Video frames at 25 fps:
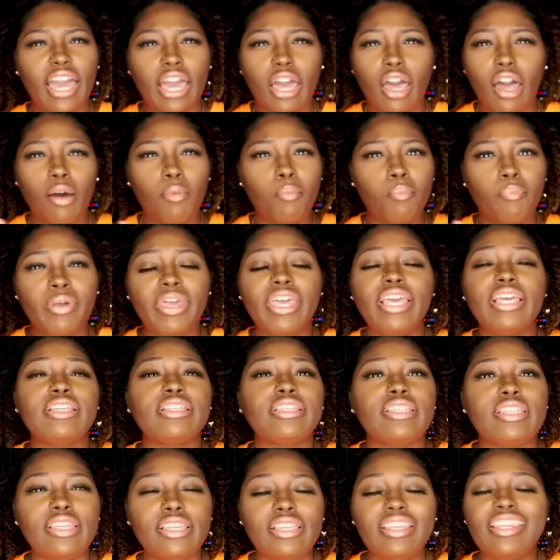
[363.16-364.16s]
like a big,
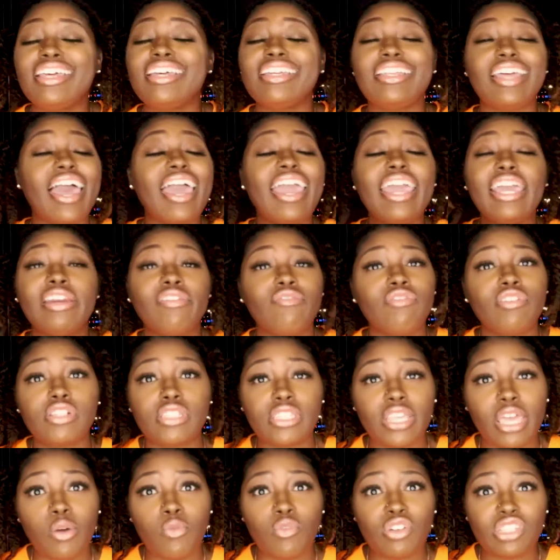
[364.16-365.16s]
I ain't even
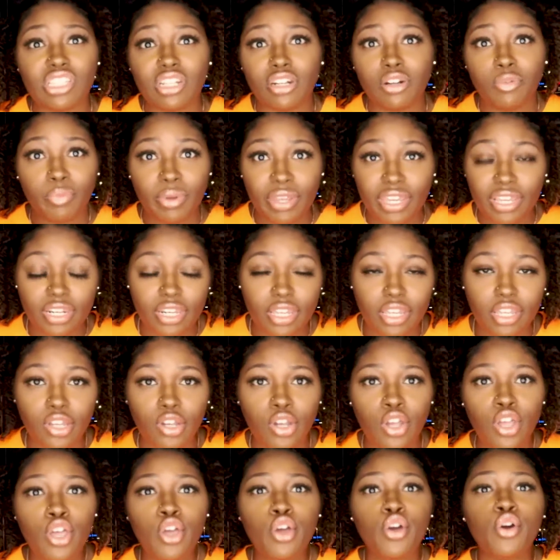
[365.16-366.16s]
gonna say it wasn't a big
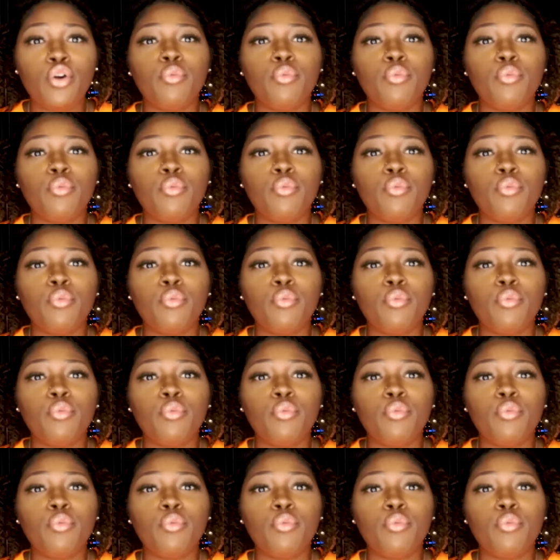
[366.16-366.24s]
deal,